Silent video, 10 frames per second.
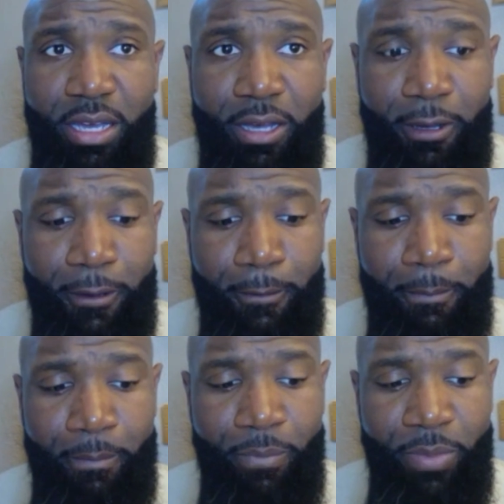
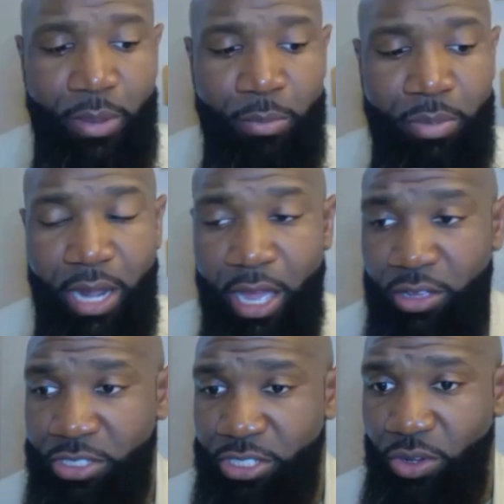But
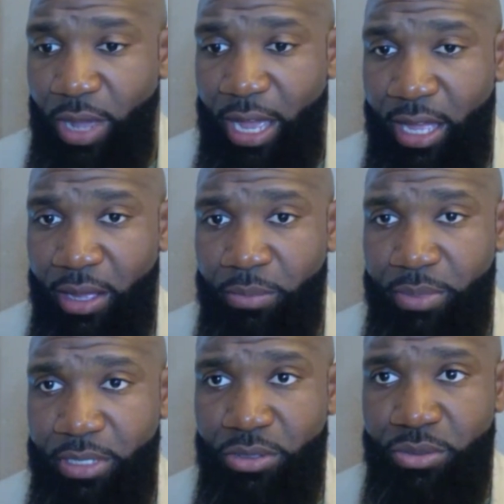also I'll
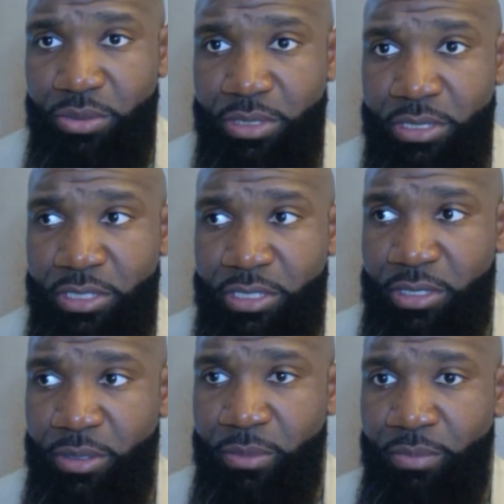be doing
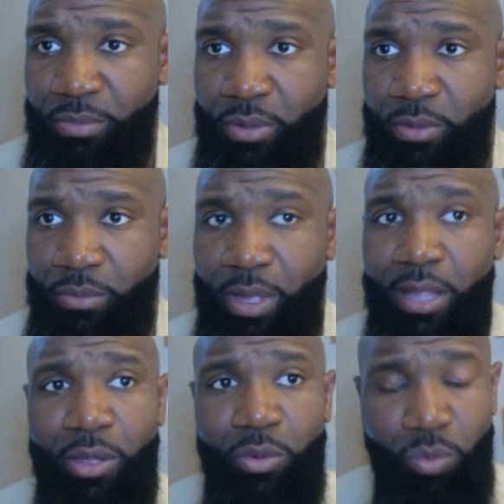some
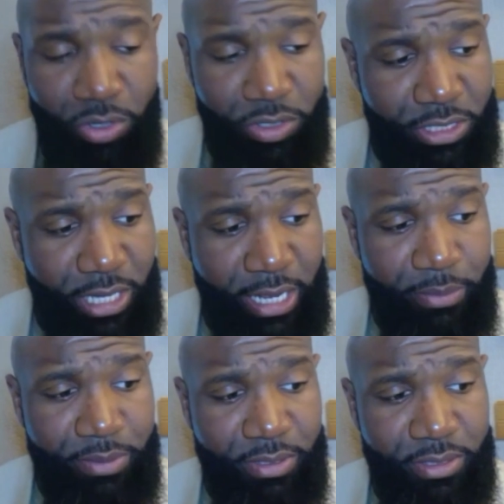probably like
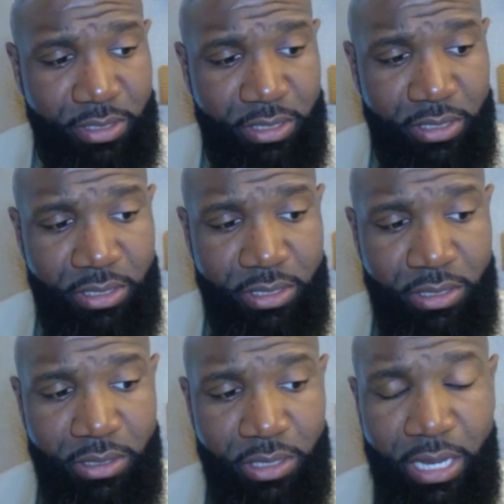workshops.
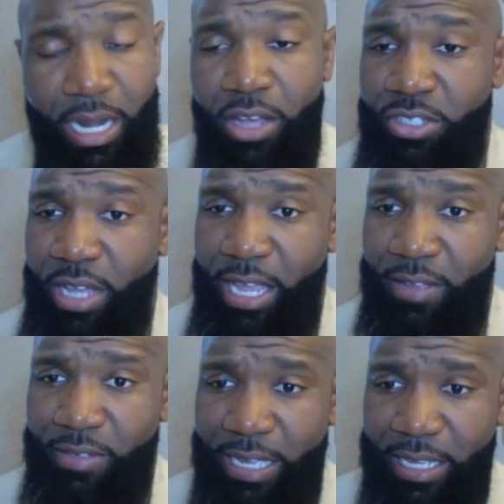And also I
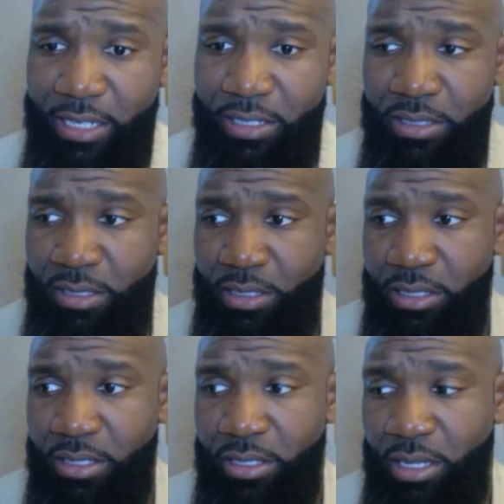have like a
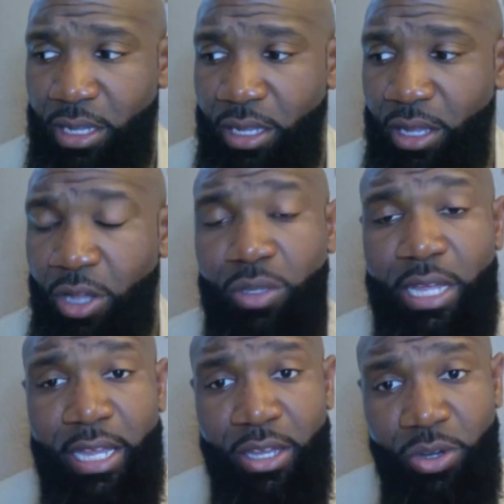
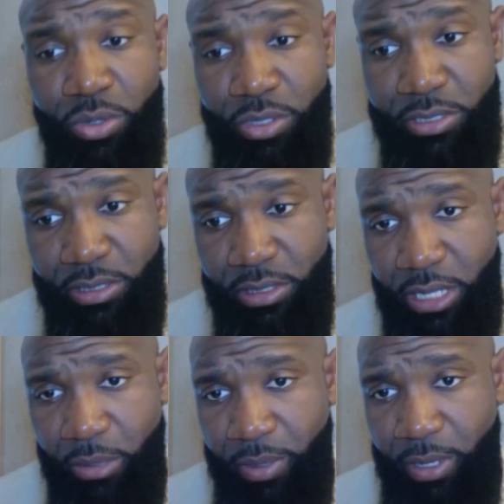online course
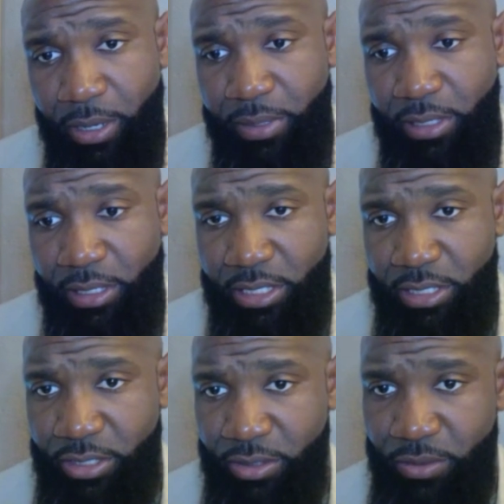that'll probably be
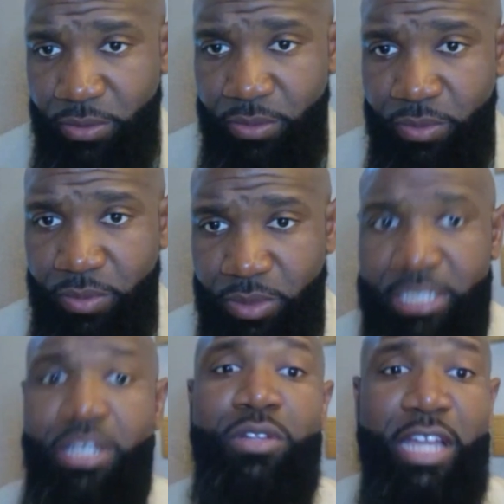launched soon
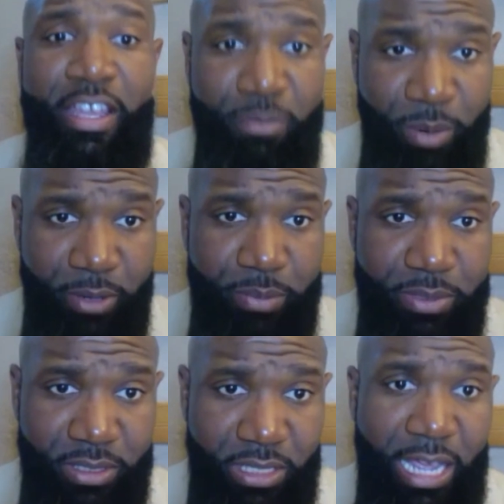that's on life
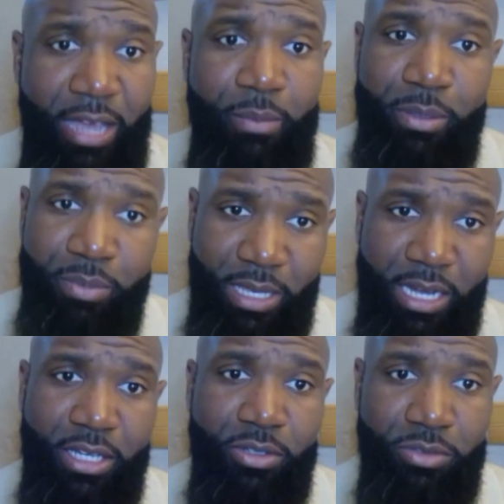purpose and how people
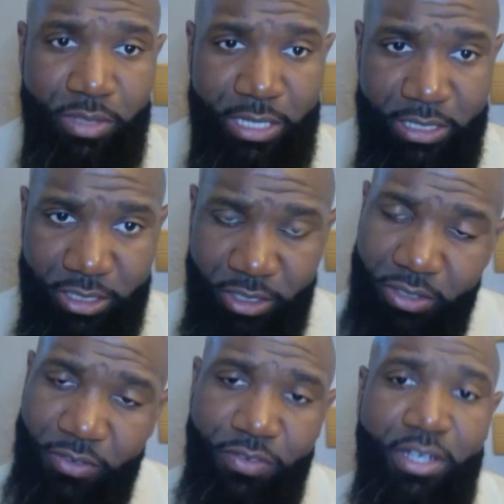kind of go through that
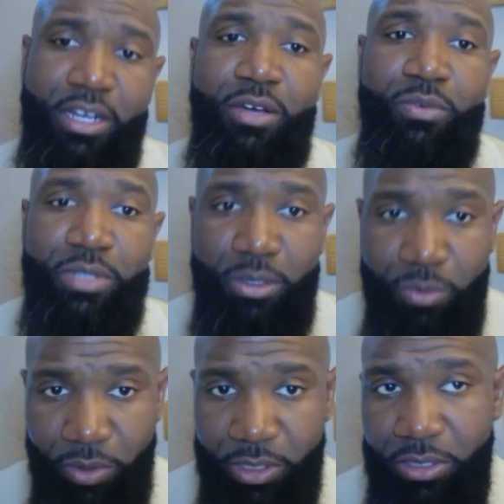journey of figuring out what they
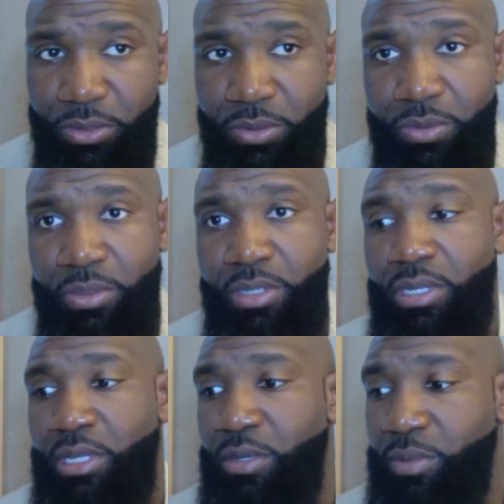want to do
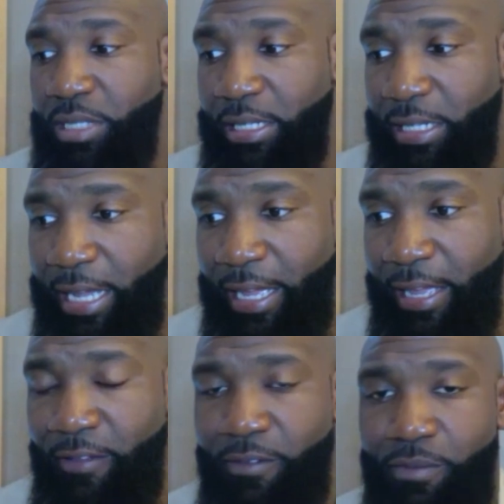with their
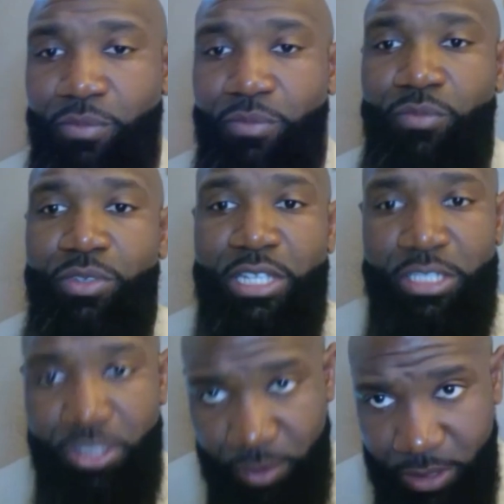life, what their
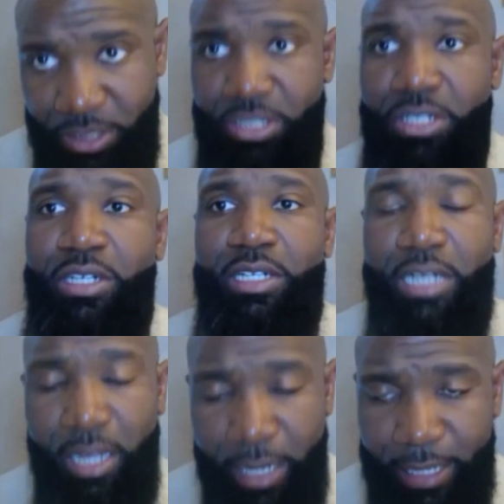strengths are and
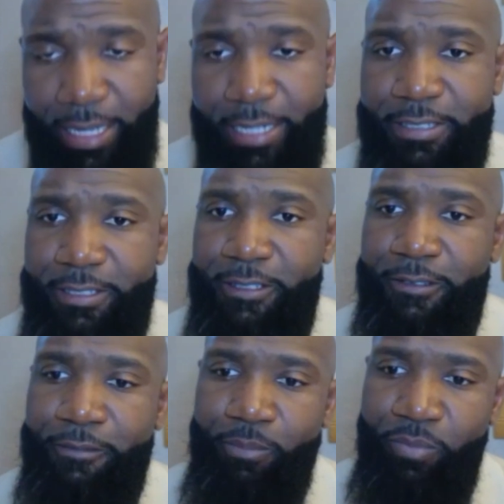all that kind of
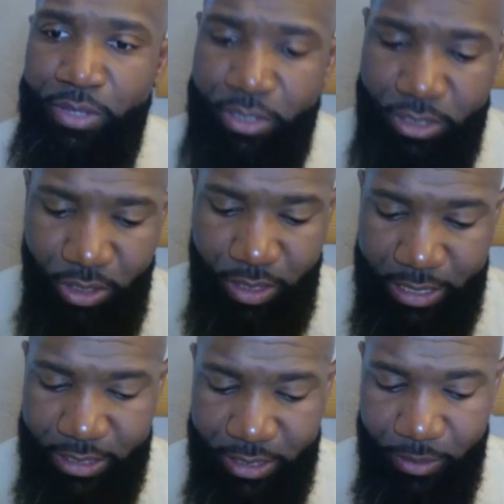stuff. So
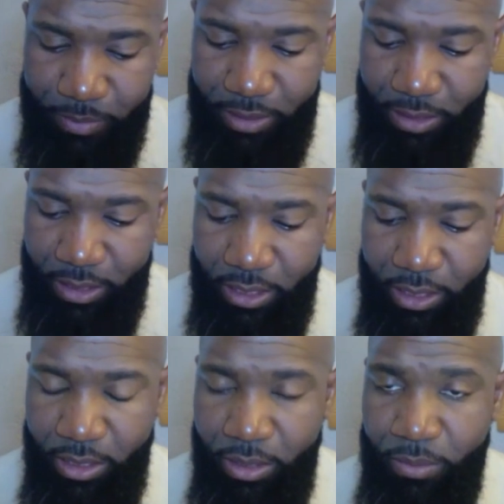that's something
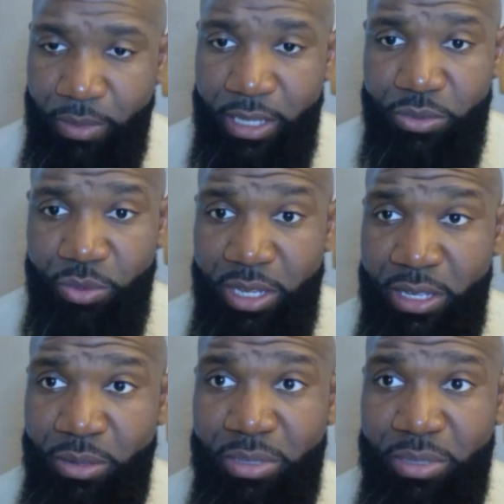as well.